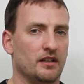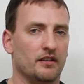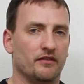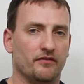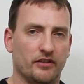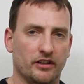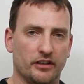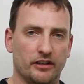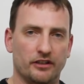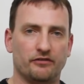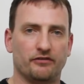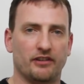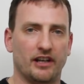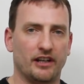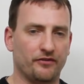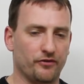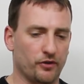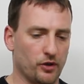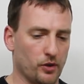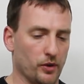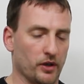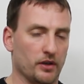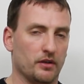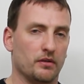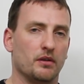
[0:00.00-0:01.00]
Very
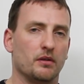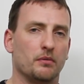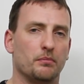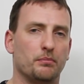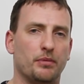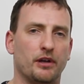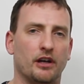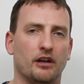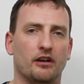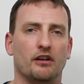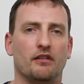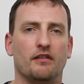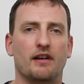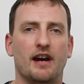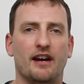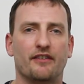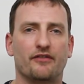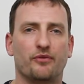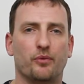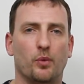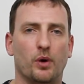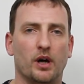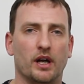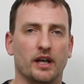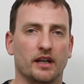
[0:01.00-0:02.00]
straightforward.
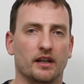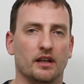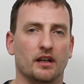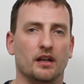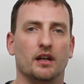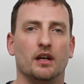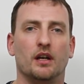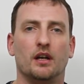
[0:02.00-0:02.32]
Paragraph 1,